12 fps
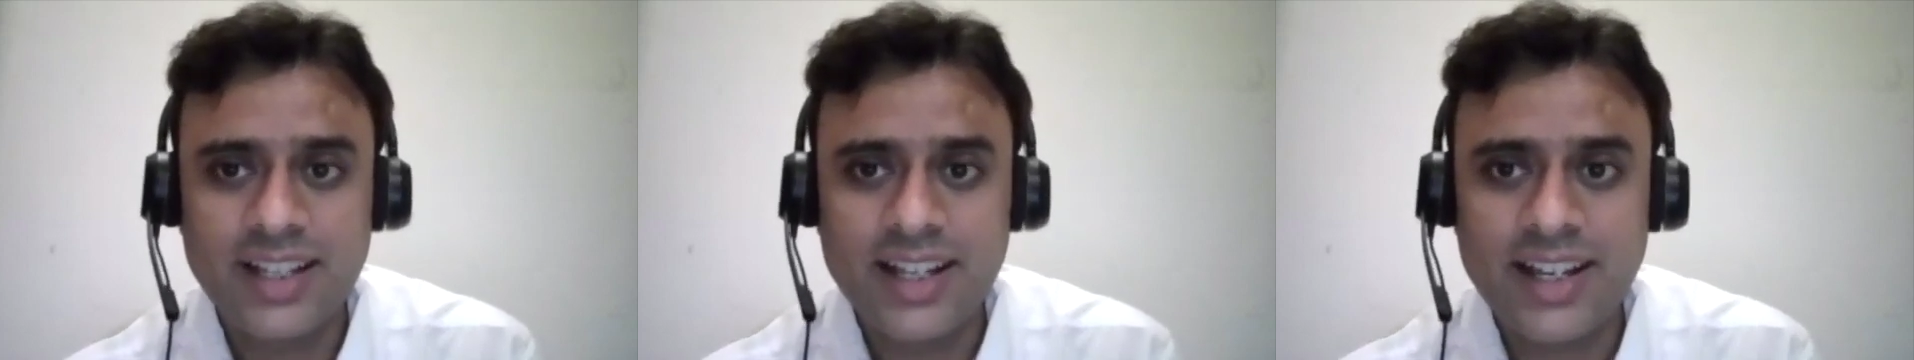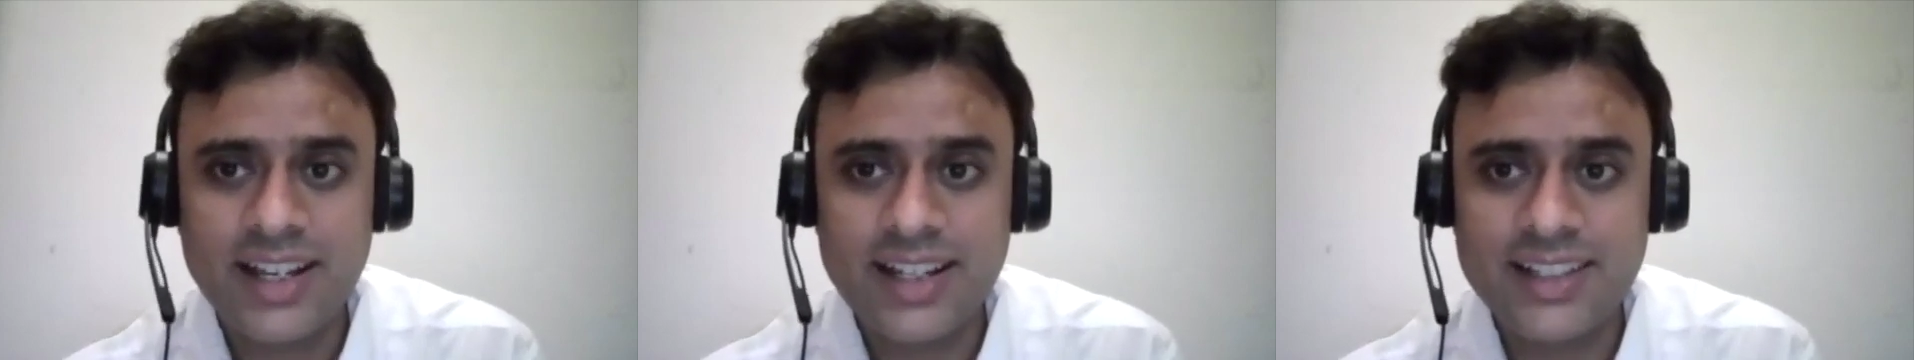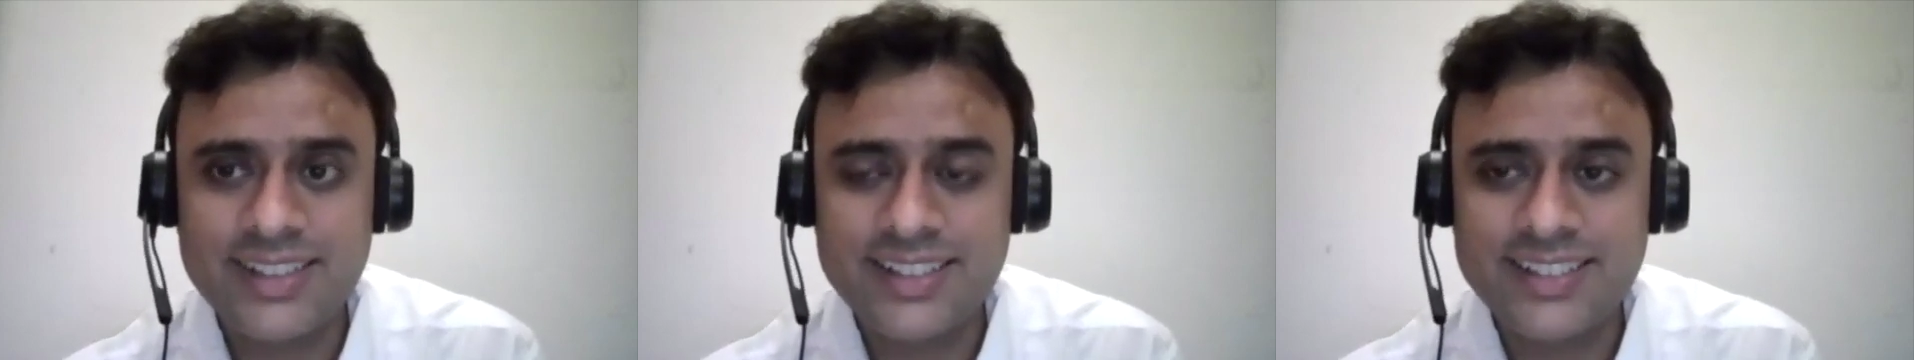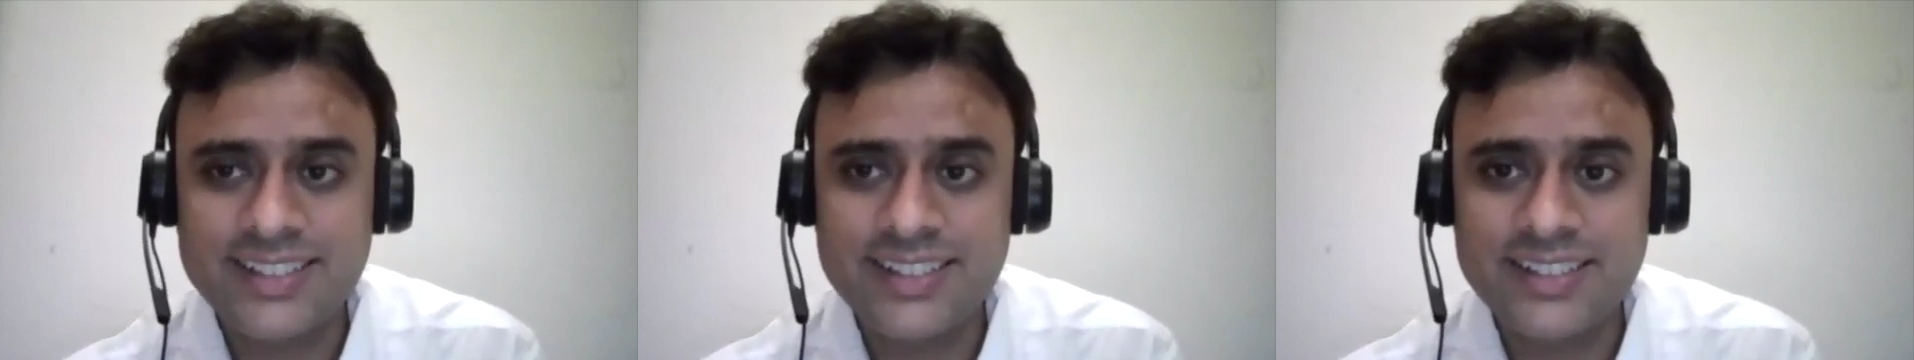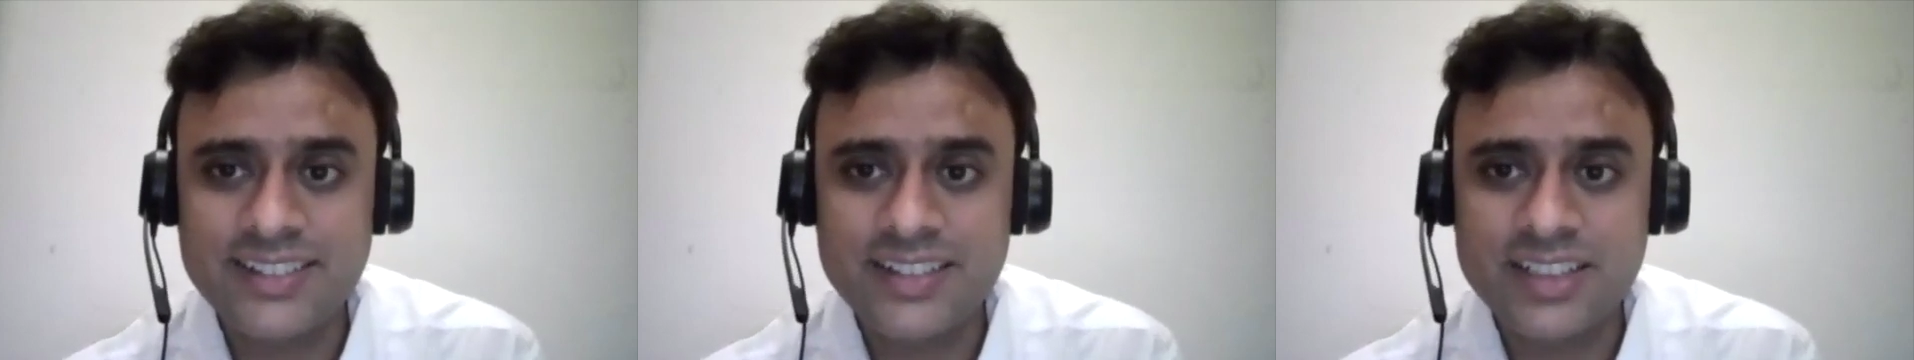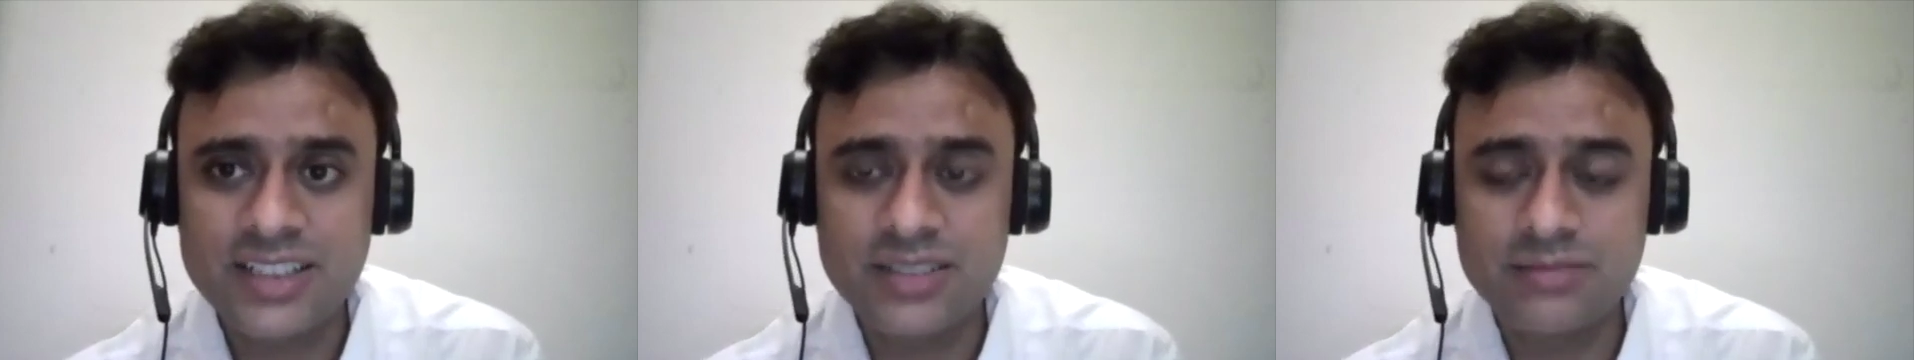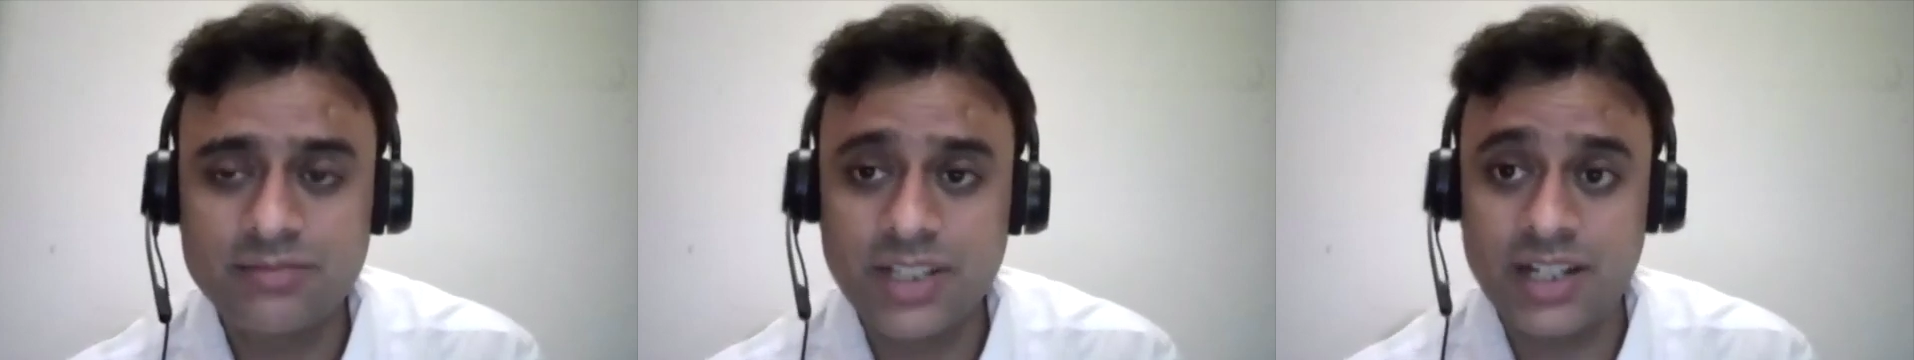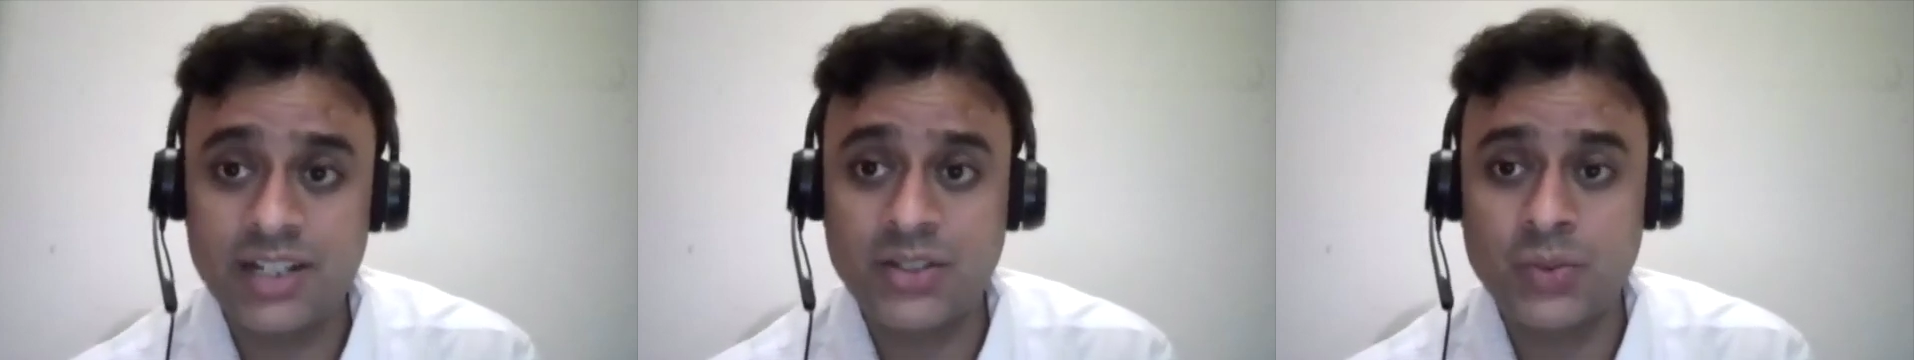and
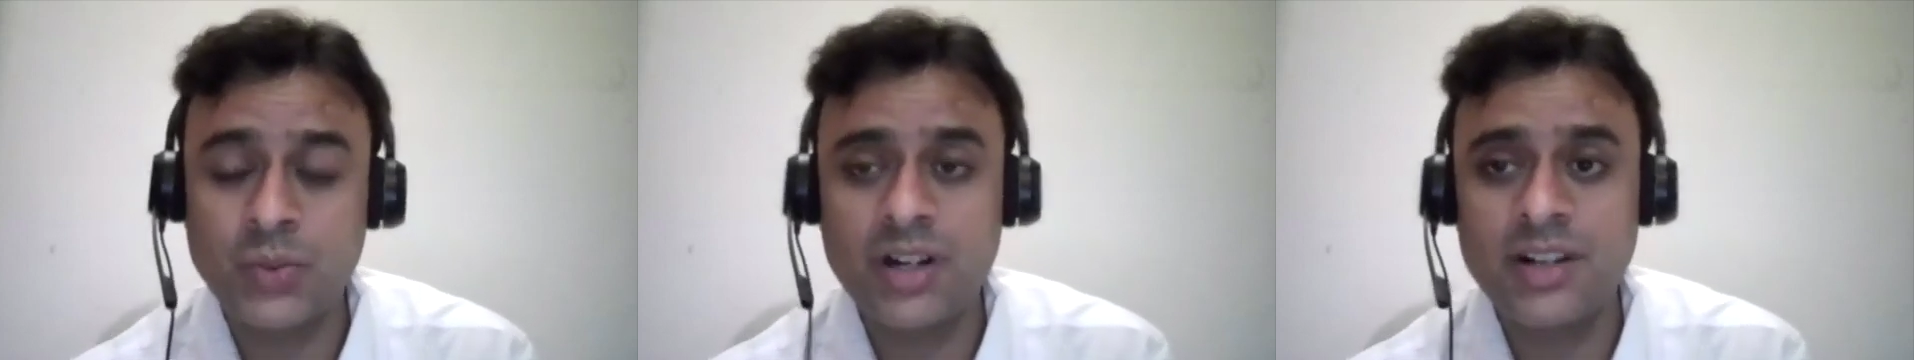to our